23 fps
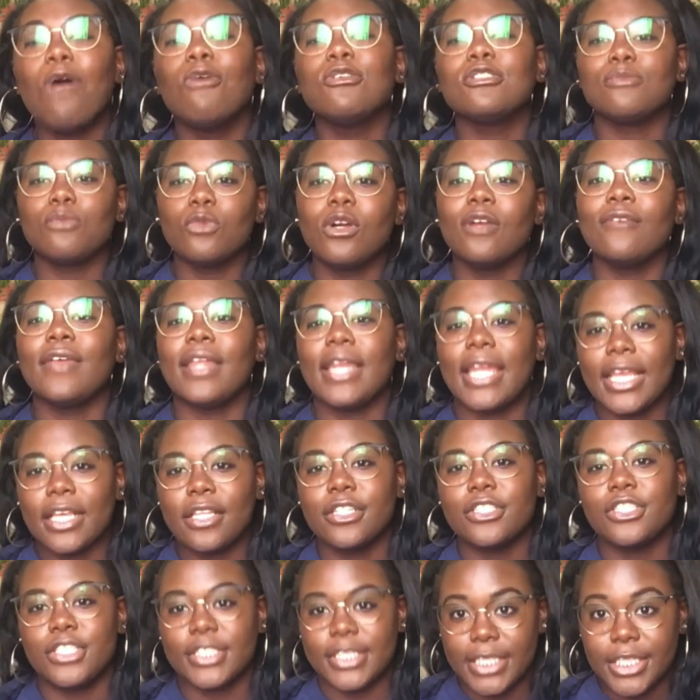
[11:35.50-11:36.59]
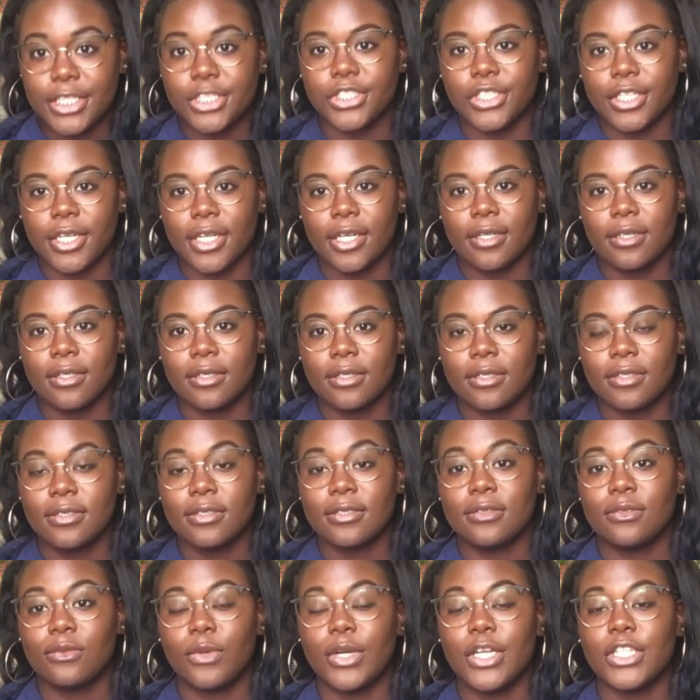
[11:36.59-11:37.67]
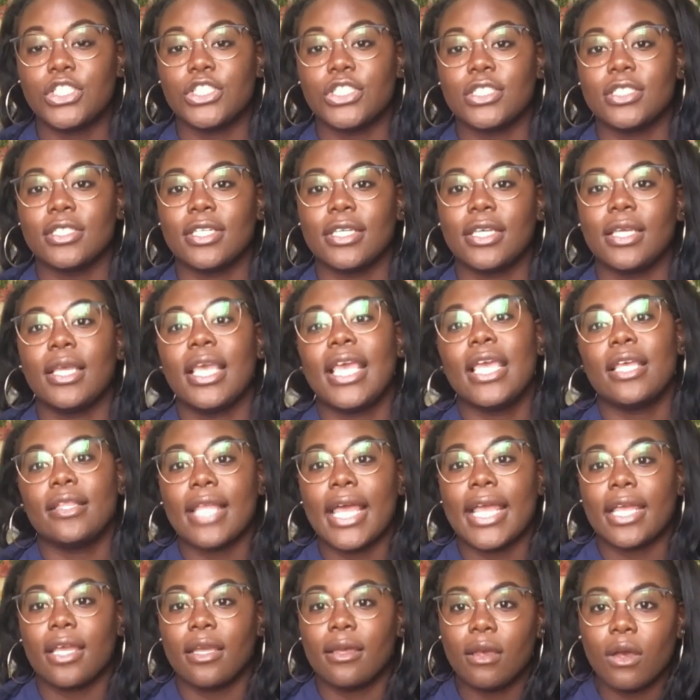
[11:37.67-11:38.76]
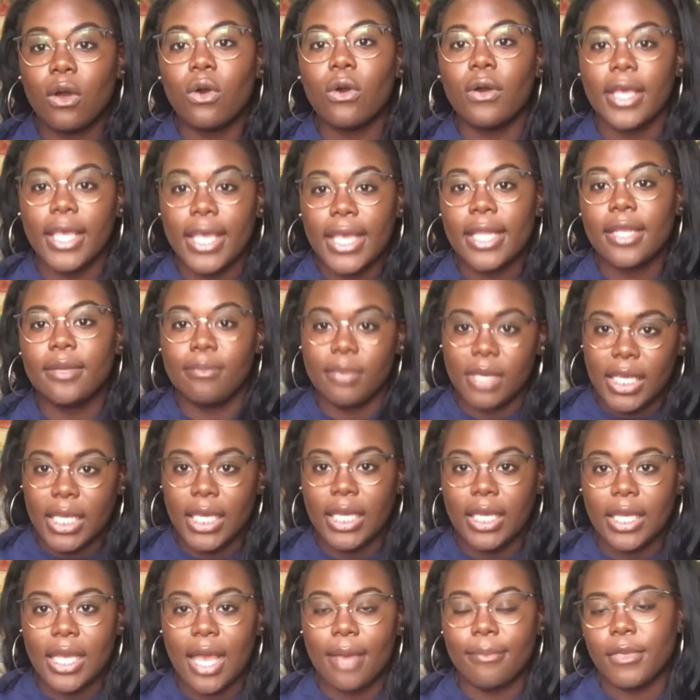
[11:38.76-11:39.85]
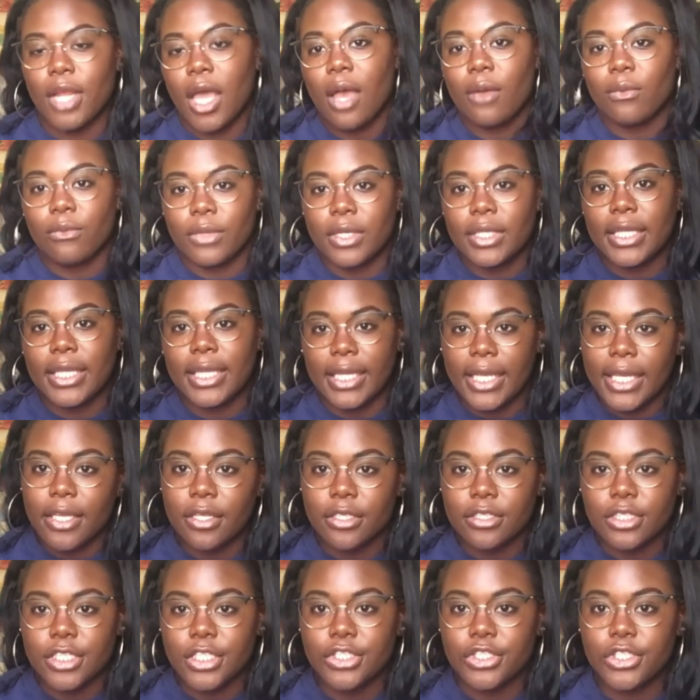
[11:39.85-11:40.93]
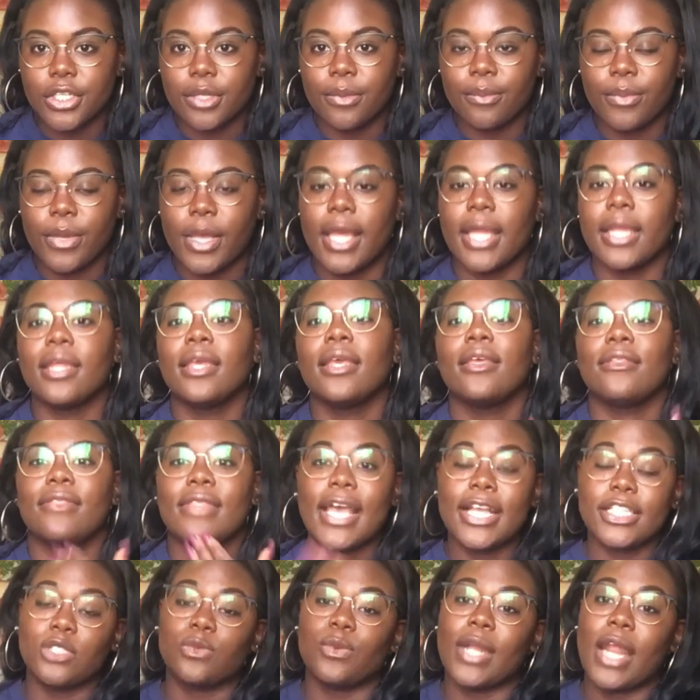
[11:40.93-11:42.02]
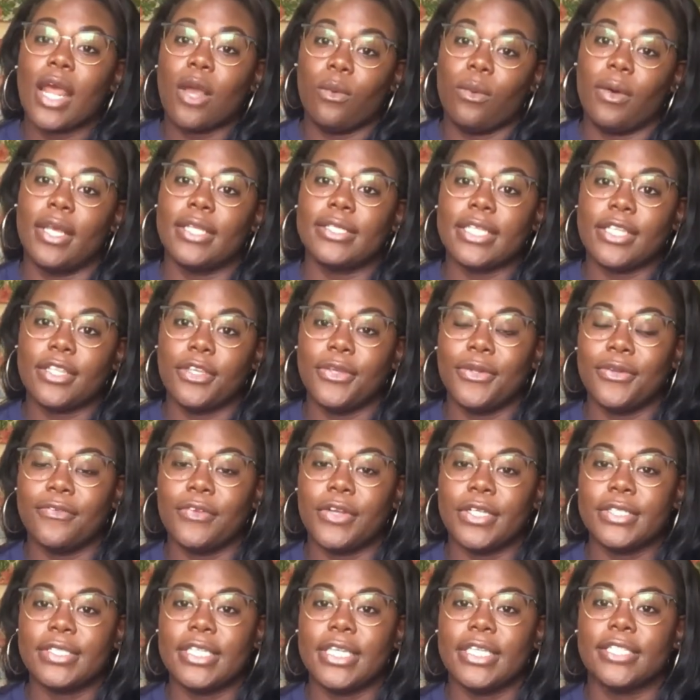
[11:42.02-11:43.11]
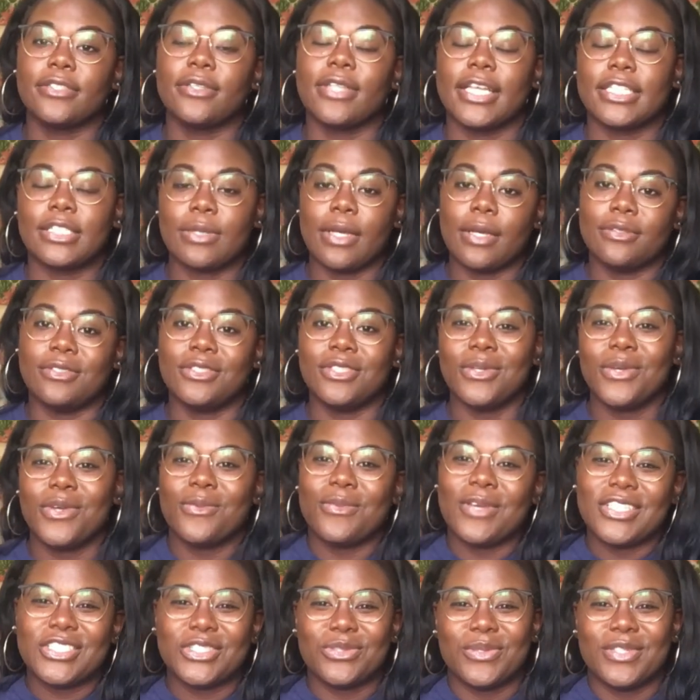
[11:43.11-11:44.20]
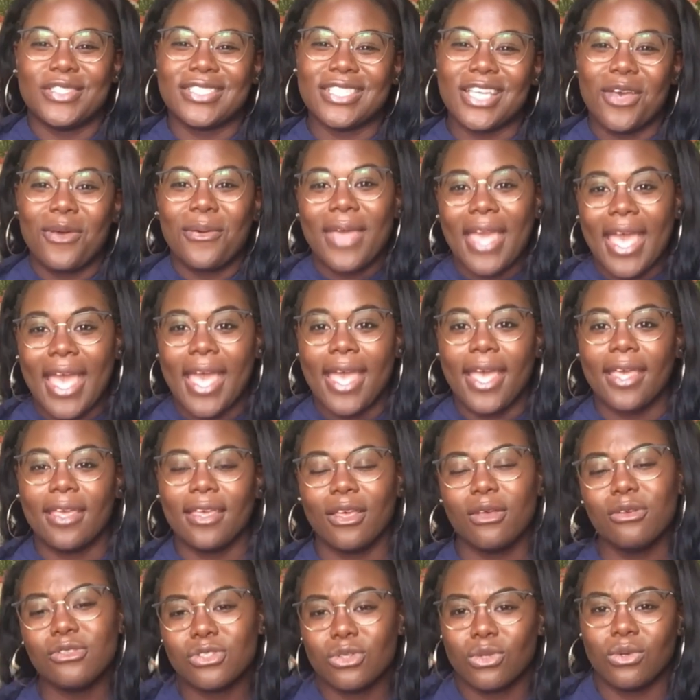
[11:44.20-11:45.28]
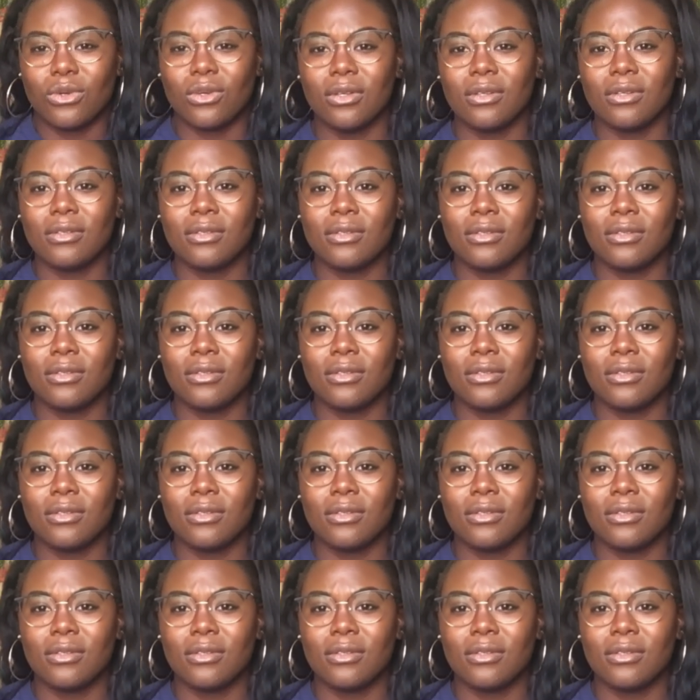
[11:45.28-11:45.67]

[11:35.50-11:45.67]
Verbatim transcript: I was more of an English teacher, which like and me, I'm not really an English teacher, but that's what I was at the university. So that's what I was doing, which was okay. It was cool.